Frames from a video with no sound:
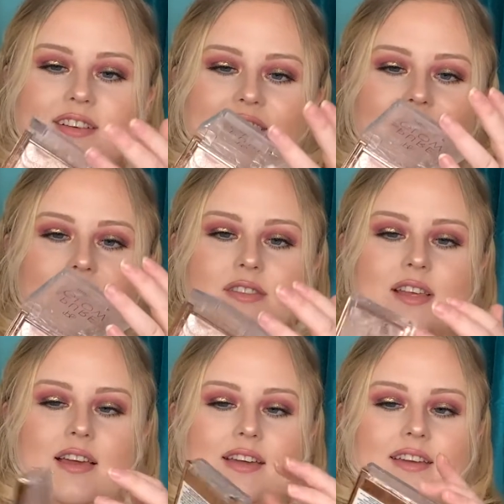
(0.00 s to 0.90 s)
looks
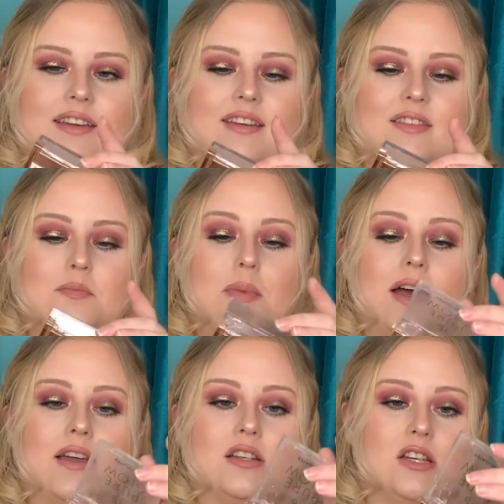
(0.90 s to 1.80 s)
like. The
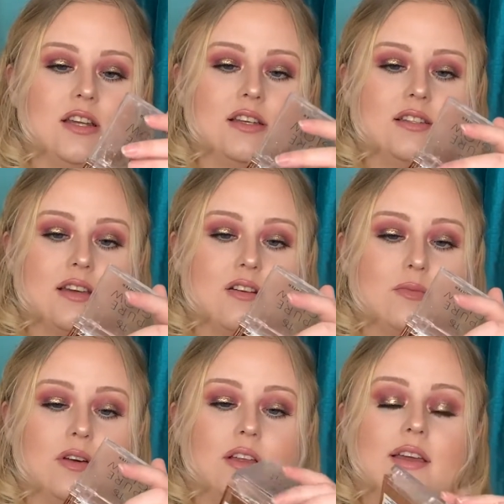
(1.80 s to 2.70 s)
packaging is
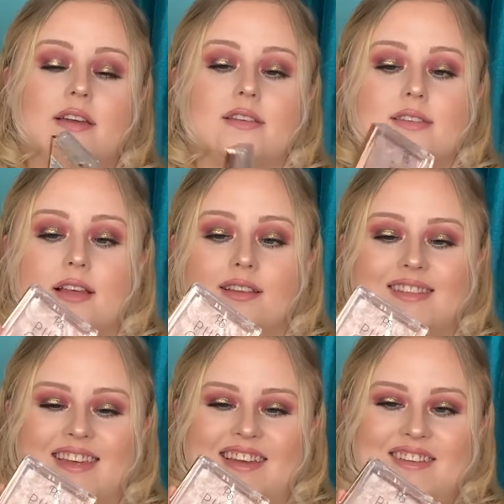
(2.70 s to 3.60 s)
terrible. It is
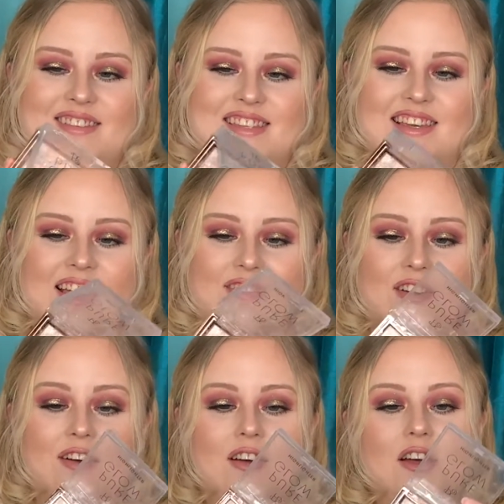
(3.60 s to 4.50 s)
sellotape together,
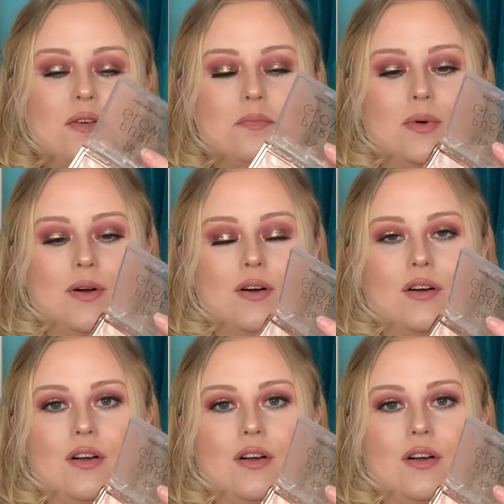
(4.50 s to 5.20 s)
but